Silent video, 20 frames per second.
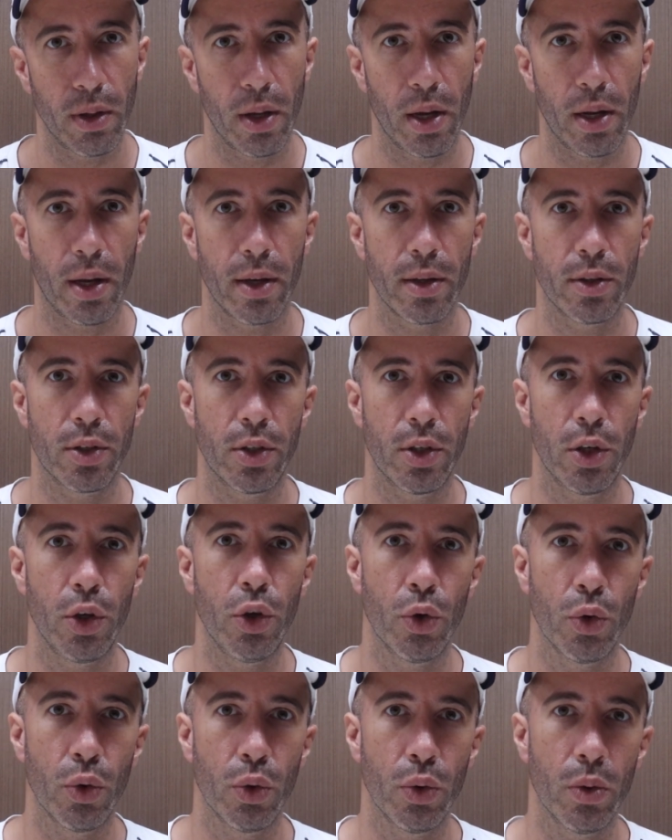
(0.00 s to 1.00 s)
and I see
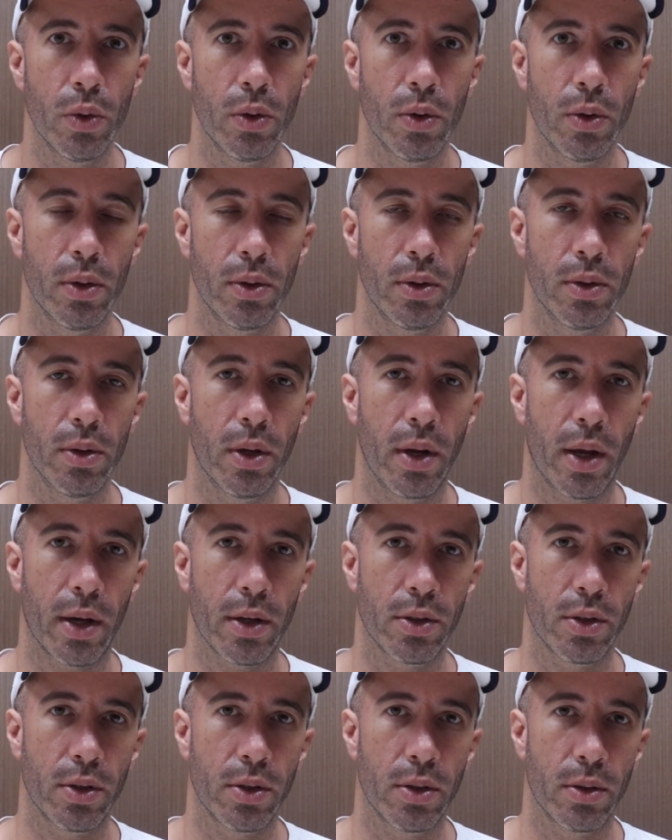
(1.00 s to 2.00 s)
you the
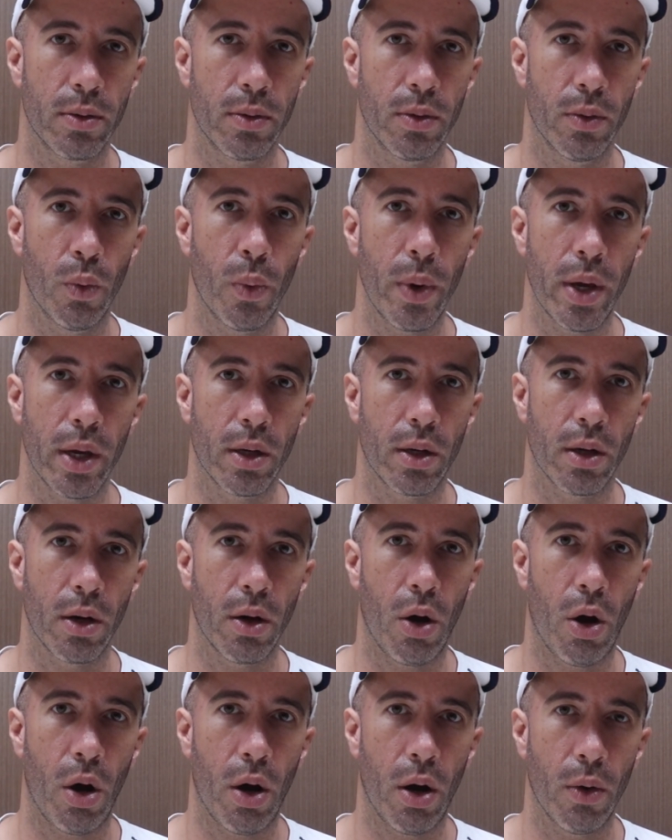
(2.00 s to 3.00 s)
next week,
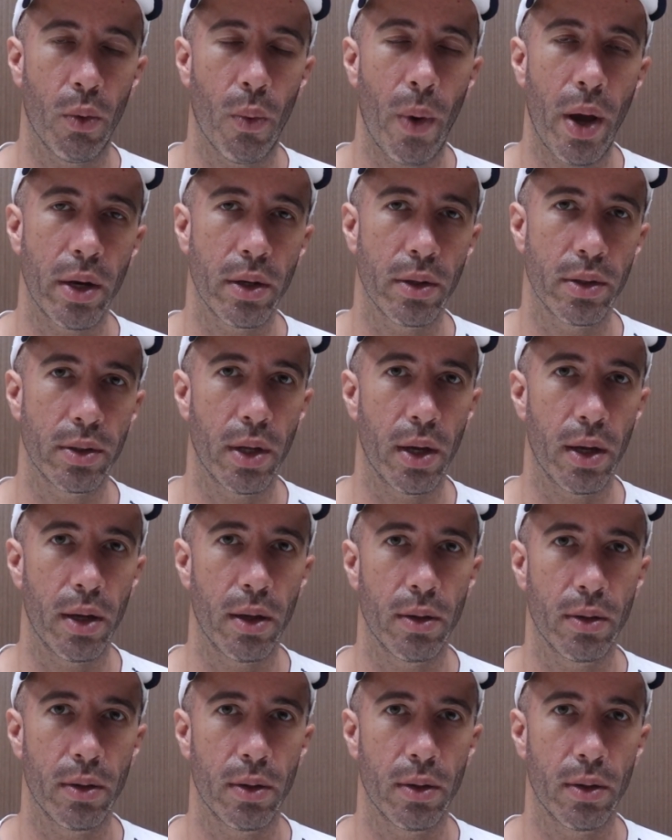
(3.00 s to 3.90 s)
Wednesday.